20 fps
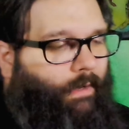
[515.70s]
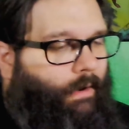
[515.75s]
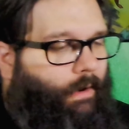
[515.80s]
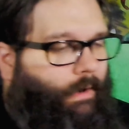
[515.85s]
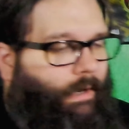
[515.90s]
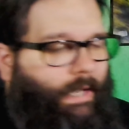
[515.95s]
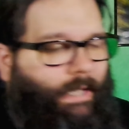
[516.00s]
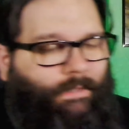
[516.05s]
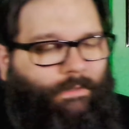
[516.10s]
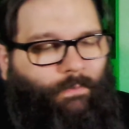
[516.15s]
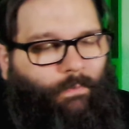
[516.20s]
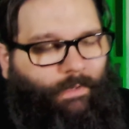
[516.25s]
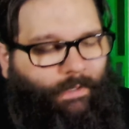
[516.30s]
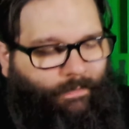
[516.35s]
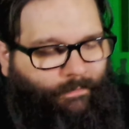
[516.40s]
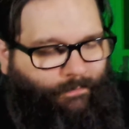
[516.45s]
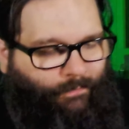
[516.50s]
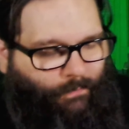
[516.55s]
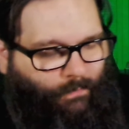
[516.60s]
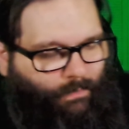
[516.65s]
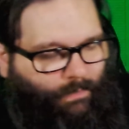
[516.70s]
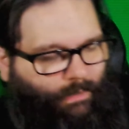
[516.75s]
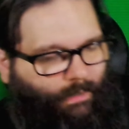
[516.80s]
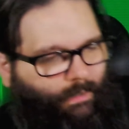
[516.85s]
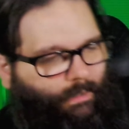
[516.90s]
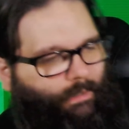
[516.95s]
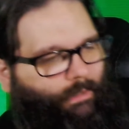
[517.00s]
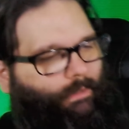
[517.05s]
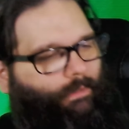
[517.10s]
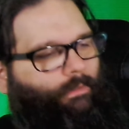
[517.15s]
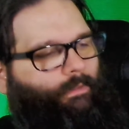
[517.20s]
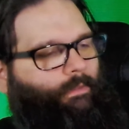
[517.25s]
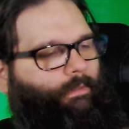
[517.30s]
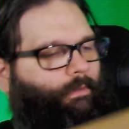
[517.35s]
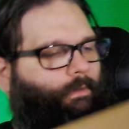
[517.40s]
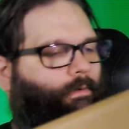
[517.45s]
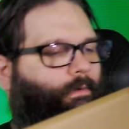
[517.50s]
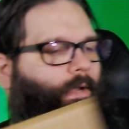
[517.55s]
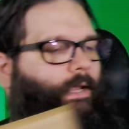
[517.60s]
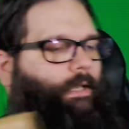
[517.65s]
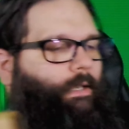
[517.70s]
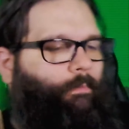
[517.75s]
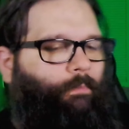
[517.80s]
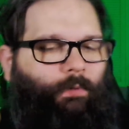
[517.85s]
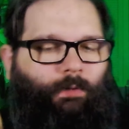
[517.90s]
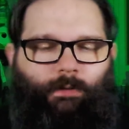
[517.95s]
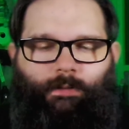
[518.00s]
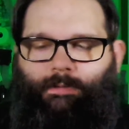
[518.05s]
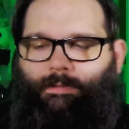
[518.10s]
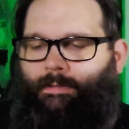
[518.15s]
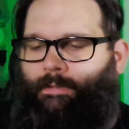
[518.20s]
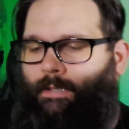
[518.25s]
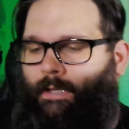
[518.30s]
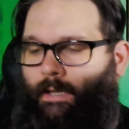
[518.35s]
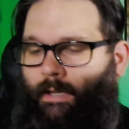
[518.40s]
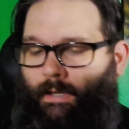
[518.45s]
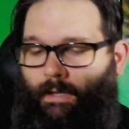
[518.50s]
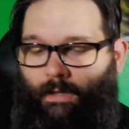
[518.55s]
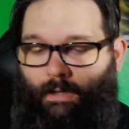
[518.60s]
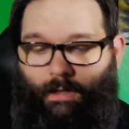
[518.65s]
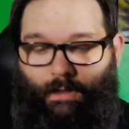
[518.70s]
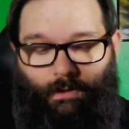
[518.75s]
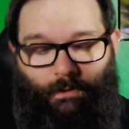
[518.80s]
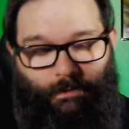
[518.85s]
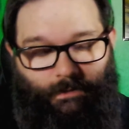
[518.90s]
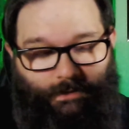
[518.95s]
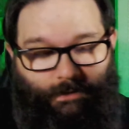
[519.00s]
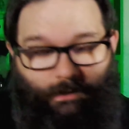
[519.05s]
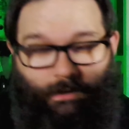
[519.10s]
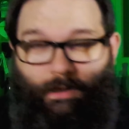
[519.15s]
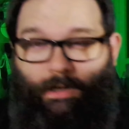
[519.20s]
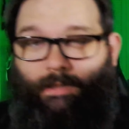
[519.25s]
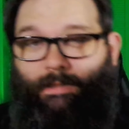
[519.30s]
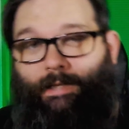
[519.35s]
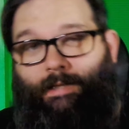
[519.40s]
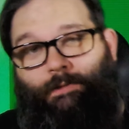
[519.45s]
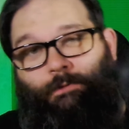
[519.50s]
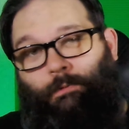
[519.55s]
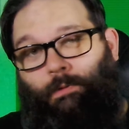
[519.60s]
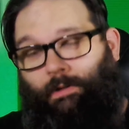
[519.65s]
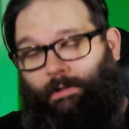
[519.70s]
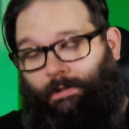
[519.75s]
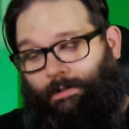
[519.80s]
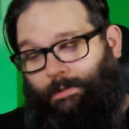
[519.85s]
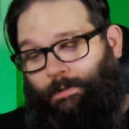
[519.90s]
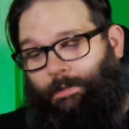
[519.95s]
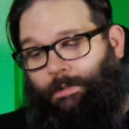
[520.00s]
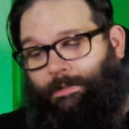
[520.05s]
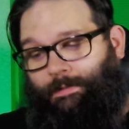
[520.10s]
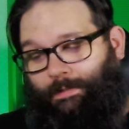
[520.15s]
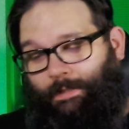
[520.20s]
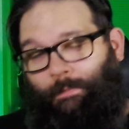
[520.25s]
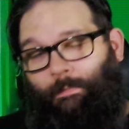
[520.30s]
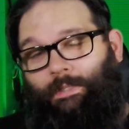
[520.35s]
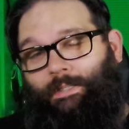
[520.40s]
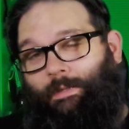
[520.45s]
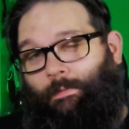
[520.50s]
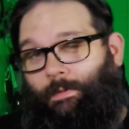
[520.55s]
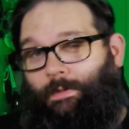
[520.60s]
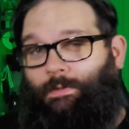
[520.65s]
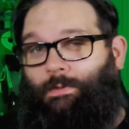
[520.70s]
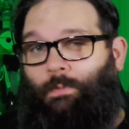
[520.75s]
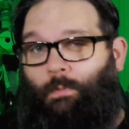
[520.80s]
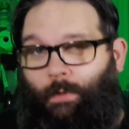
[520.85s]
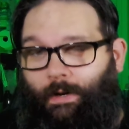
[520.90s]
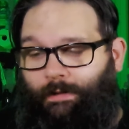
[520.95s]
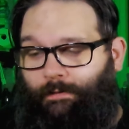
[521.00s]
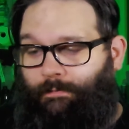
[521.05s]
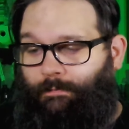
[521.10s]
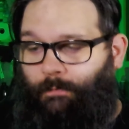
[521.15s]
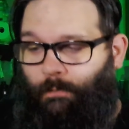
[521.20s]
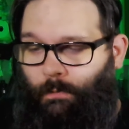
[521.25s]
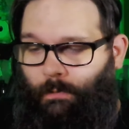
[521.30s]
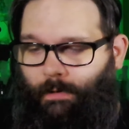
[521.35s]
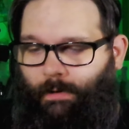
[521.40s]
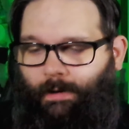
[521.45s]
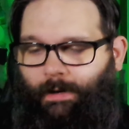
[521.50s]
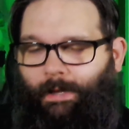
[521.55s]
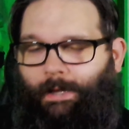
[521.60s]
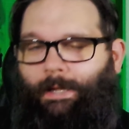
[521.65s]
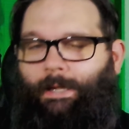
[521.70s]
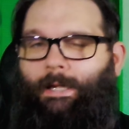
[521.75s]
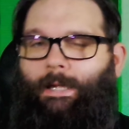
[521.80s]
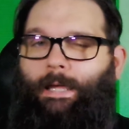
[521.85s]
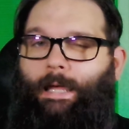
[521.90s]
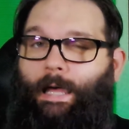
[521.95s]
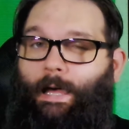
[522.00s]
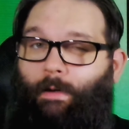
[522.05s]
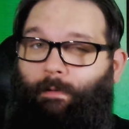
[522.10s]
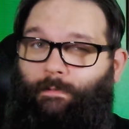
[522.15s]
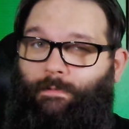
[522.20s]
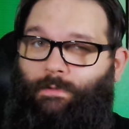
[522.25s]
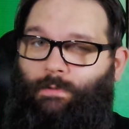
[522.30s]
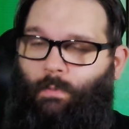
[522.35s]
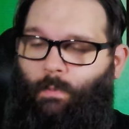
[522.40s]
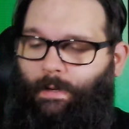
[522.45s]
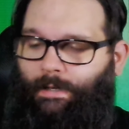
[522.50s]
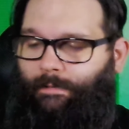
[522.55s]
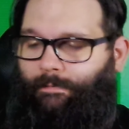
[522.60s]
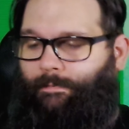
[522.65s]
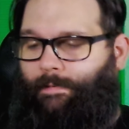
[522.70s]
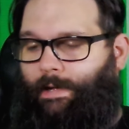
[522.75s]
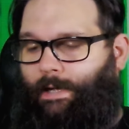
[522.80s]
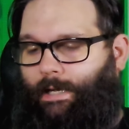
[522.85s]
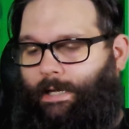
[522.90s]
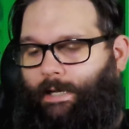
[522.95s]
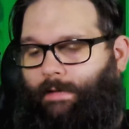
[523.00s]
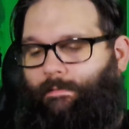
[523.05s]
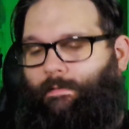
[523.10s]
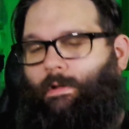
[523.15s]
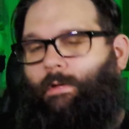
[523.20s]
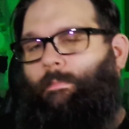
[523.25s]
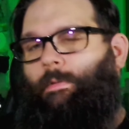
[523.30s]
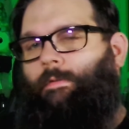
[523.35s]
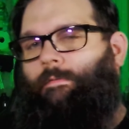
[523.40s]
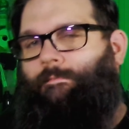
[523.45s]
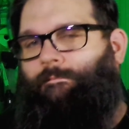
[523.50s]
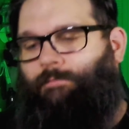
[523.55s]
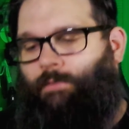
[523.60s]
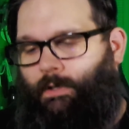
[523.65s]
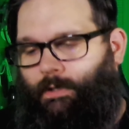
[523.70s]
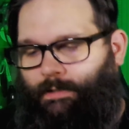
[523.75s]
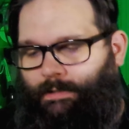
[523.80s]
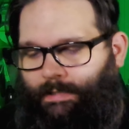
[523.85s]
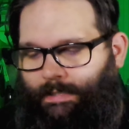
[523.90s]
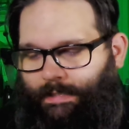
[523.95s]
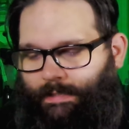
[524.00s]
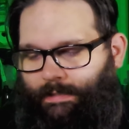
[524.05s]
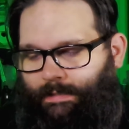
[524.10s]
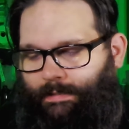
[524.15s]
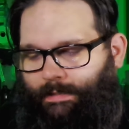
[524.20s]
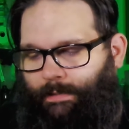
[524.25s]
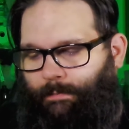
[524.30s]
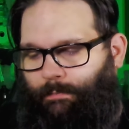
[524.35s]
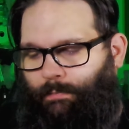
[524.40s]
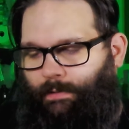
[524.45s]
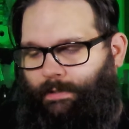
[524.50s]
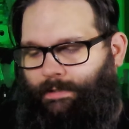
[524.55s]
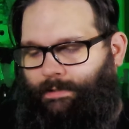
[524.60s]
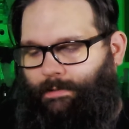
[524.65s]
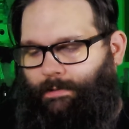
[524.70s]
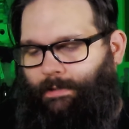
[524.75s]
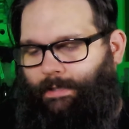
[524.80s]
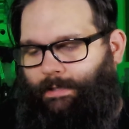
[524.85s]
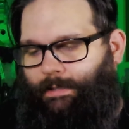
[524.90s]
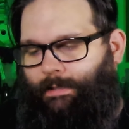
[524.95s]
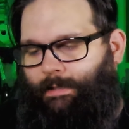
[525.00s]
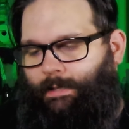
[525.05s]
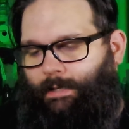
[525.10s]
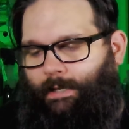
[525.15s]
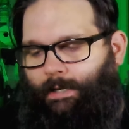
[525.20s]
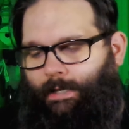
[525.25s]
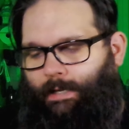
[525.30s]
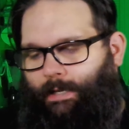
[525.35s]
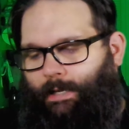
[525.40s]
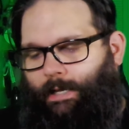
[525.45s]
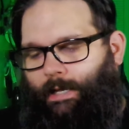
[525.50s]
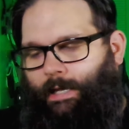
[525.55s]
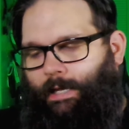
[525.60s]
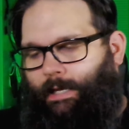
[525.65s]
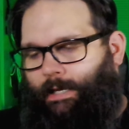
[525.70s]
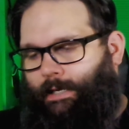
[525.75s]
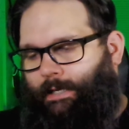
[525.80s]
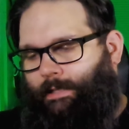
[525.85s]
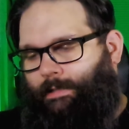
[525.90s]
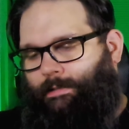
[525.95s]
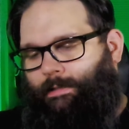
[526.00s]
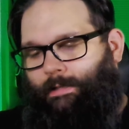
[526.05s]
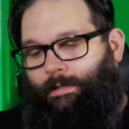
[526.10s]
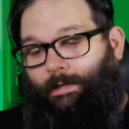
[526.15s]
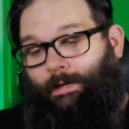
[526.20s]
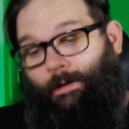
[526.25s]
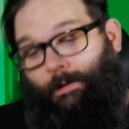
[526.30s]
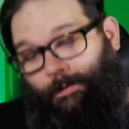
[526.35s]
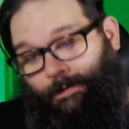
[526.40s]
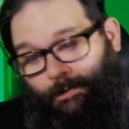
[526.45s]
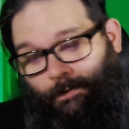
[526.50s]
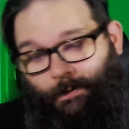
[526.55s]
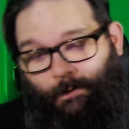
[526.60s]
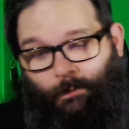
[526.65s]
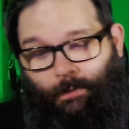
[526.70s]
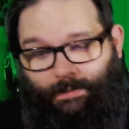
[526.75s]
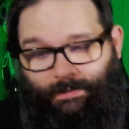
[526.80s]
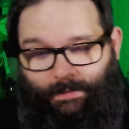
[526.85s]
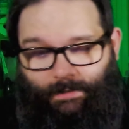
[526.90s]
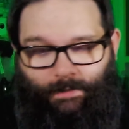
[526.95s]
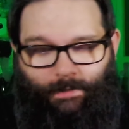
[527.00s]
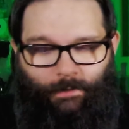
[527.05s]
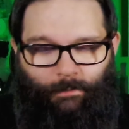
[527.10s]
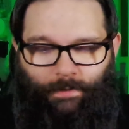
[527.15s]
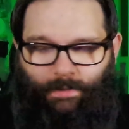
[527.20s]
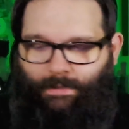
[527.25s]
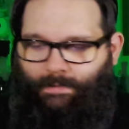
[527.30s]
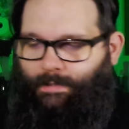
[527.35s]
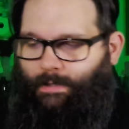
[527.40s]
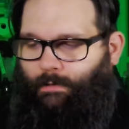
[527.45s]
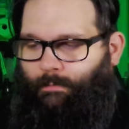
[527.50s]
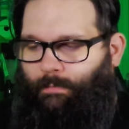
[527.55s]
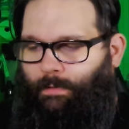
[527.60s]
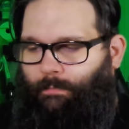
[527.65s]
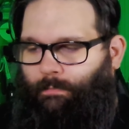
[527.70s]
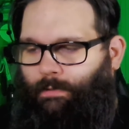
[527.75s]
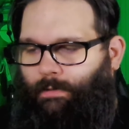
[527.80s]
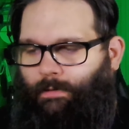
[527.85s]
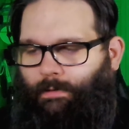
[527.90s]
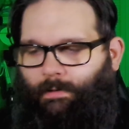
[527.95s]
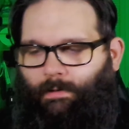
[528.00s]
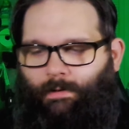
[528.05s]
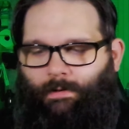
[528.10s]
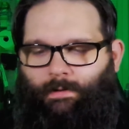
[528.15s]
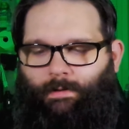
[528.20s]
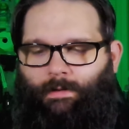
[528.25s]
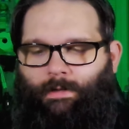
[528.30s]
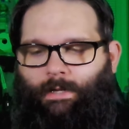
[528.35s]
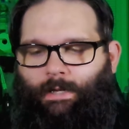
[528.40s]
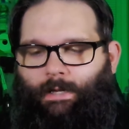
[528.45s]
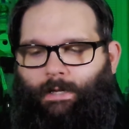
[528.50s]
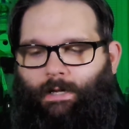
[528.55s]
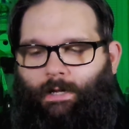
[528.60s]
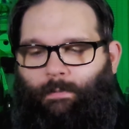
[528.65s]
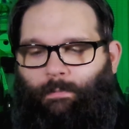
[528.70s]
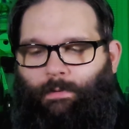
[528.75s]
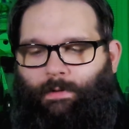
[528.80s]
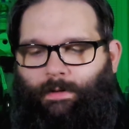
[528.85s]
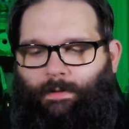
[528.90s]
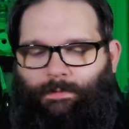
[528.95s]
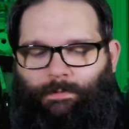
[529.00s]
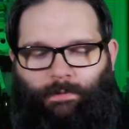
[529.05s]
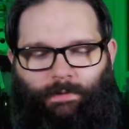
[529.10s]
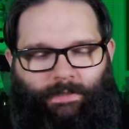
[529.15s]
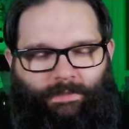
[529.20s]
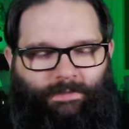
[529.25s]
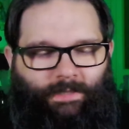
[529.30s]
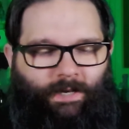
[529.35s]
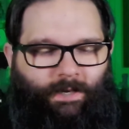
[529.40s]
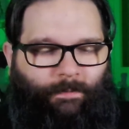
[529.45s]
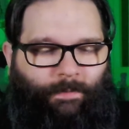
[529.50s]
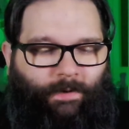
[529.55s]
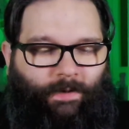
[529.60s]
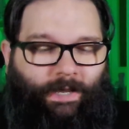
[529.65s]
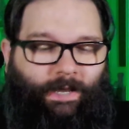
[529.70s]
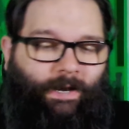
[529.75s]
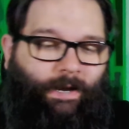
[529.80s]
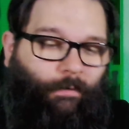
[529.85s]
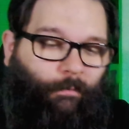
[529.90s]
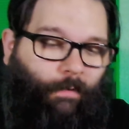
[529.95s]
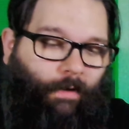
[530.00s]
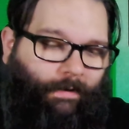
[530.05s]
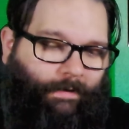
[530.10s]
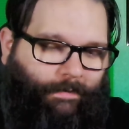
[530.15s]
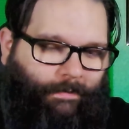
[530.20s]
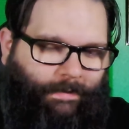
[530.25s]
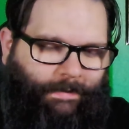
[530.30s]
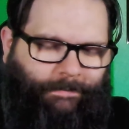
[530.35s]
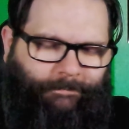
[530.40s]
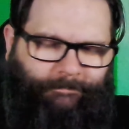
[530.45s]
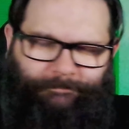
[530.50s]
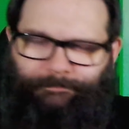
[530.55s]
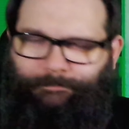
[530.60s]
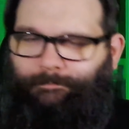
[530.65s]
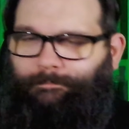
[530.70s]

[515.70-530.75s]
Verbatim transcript: we are at 24 graded books. I knew it was a lot. That's really good. So that means I went 24 out of 25 on my first CGC pre-screen. And uh, I also know what's in here because I remember a book I was really excited about. And ironically,